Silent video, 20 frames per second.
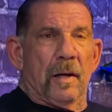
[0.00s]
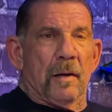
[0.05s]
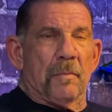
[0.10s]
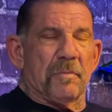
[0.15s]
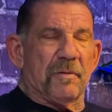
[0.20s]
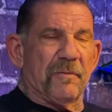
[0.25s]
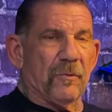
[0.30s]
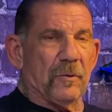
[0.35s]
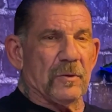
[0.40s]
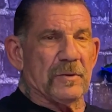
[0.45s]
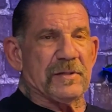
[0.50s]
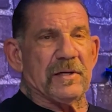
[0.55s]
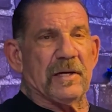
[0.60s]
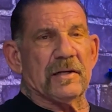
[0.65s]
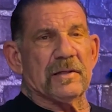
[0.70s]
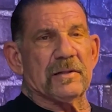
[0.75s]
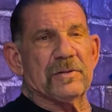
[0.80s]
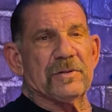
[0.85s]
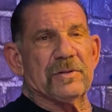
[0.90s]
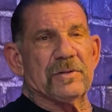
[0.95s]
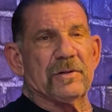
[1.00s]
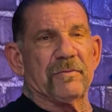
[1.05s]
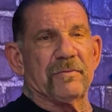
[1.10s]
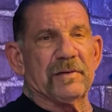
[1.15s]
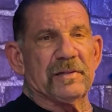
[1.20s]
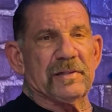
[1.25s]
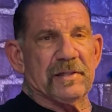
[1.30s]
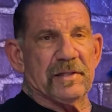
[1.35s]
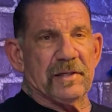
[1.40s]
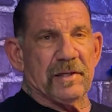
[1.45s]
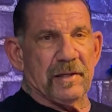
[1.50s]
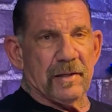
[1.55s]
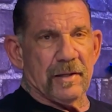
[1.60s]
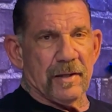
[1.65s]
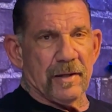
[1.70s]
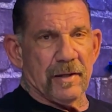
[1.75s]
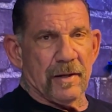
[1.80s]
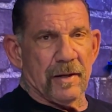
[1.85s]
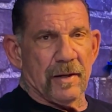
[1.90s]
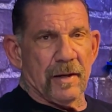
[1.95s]
before second service,
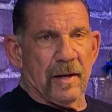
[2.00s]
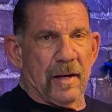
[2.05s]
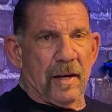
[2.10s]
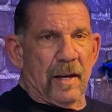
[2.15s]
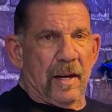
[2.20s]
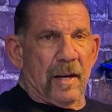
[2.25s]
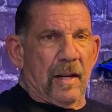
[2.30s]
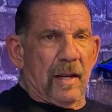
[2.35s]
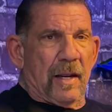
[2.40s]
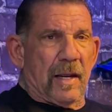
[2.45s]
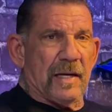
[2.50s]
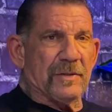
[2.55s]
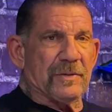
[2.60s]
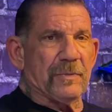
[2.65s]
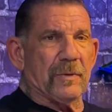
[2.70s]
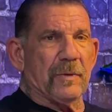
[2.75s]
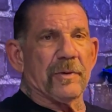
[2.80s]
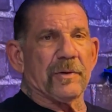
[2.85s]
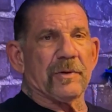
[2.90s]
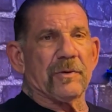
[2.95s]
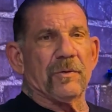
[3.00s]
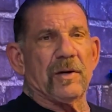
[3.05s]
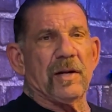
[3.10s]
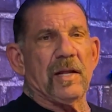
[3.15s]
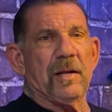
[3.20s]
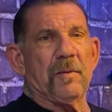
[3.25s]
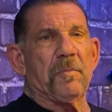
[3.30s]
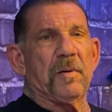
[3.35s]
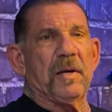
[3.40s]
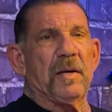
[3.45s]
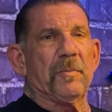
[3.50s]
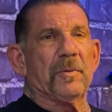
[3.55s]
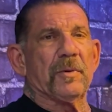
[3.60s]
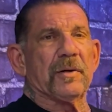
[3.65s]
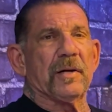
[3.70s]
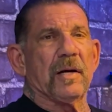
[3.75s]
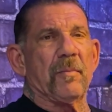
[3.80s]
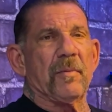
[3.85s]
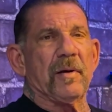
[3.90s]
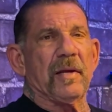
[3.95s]
as we were greeting people
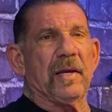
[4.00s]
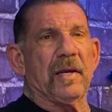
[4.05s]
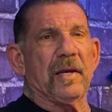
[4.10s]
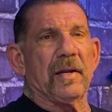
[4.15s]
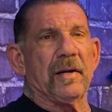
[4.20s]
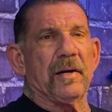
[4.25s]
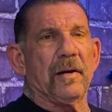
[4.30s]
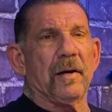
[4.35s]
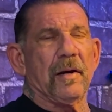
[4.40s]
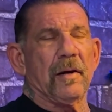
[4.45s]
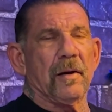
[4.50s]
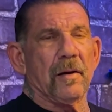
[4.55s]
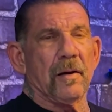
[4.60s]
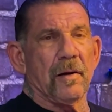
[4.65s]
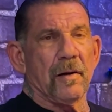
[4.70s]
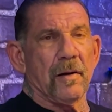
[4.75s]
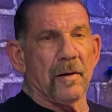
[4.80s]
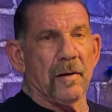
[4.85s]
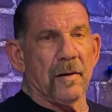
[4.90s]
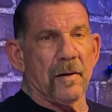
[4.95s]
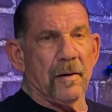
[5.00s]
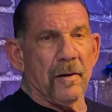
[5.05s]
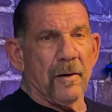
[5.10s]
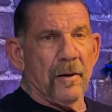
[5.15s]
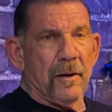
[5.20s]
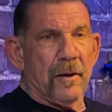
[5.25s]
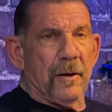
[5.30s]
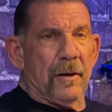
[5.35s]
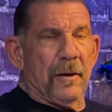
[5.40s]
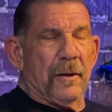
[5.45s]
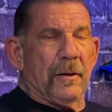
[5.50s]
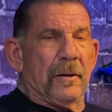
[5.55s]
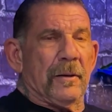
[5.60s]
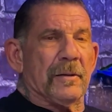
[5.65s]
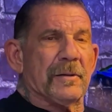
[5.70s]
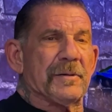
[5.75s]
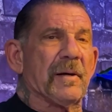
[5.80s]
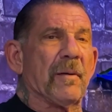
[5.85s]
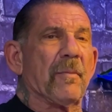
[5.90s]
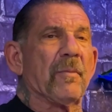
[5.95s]
coming in,
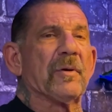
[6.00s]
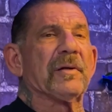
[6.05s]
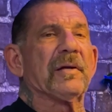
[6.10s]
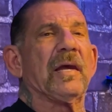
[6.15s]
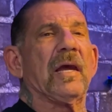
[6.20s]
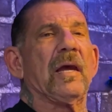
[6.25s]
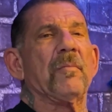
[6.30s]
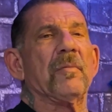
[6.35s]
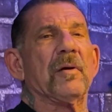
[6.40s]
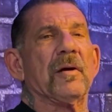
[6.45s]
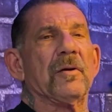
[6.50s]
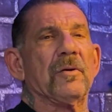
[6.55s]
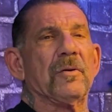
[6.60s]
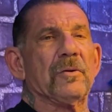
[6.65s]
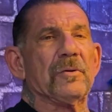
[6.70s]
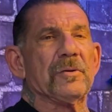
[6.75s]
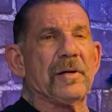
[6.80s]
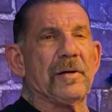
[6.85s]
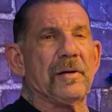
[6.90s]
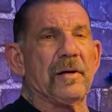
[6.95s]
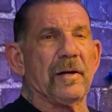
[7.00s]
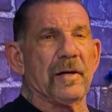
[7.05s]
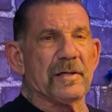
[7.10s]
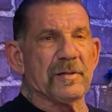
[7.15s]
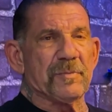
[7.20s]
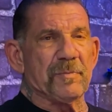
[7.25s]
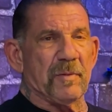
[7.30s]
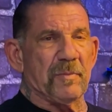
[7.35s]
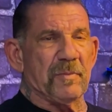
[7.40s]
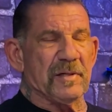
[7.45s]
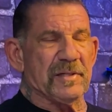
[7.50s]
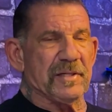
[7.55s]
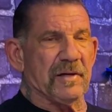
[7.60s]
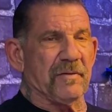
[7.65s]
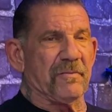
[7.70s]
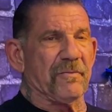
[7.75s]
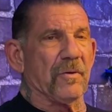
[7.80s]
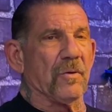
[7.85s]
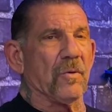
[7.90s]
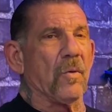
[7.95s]
someone came in who has been
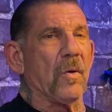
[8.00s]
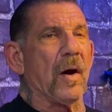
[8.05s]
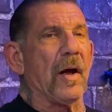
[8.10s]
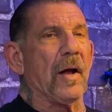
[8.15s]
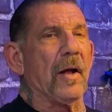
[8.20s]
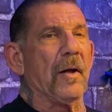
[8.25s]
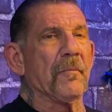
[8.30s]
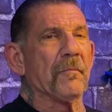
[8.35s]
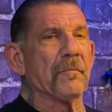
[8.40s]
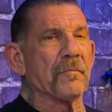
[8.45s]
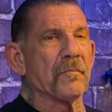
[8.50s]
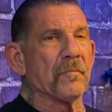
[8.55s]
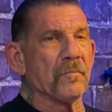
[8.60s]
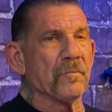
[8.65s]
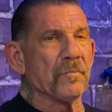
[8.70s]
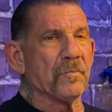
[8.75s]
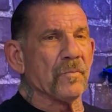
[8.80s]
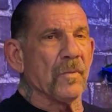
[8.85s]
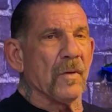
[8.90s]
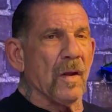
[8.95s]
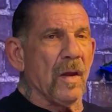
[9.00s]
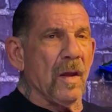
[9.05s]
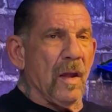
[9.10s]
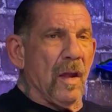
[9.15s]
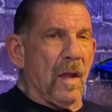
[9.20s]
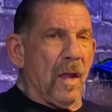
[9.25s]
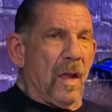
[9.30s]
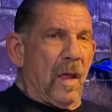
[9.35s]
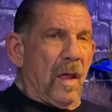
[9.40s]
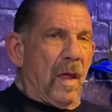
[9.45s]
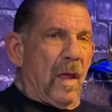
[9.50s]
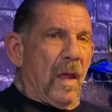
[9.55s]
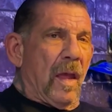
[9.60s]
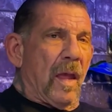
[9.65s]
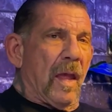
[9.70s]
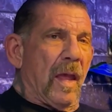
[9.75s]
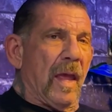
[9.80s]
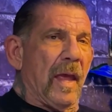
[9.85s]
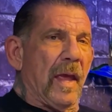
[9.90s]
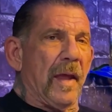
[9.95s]
missing for a while.
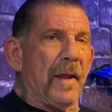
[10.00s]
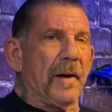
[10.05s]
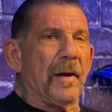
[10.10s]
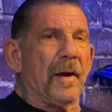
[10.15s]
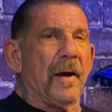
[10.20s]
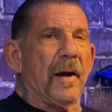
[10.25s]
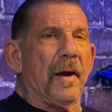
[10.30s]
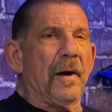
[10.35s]
And